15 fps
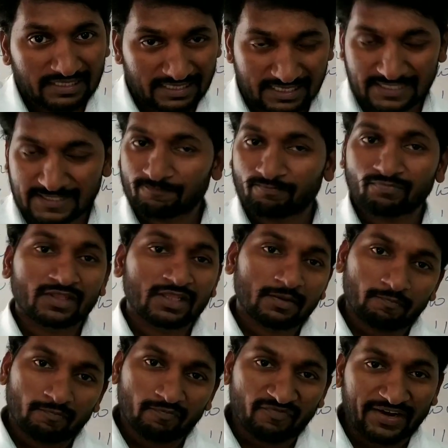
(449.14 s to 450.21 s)
Yes,
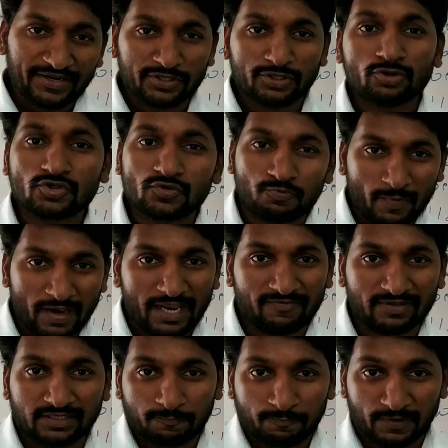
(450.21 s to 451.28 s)
when you use
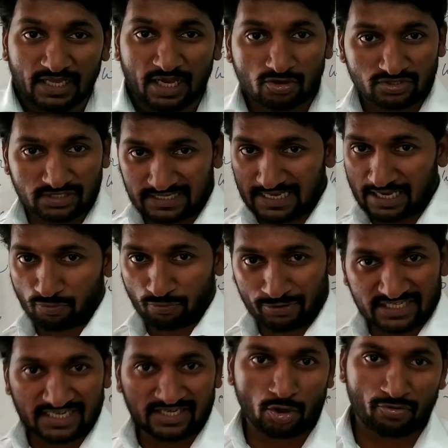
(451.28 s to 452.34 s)
may with the pronouns that I have
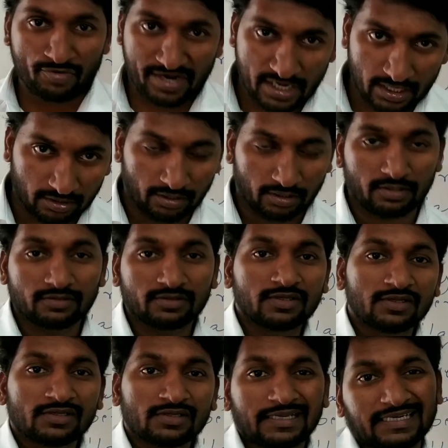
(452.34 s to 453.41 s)
written out here,
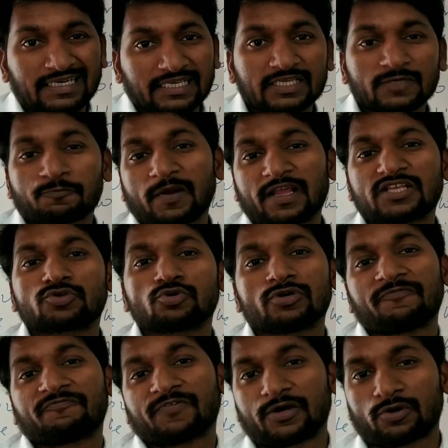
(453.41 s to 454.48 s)
it plays
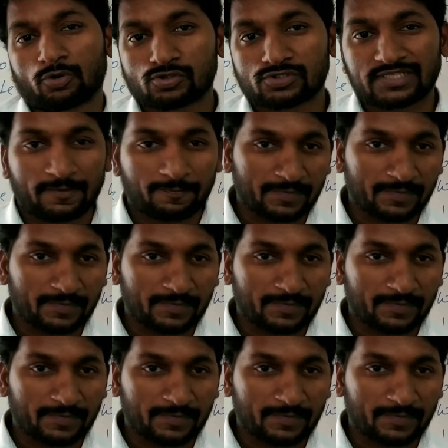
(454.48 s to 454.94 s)
two different roles.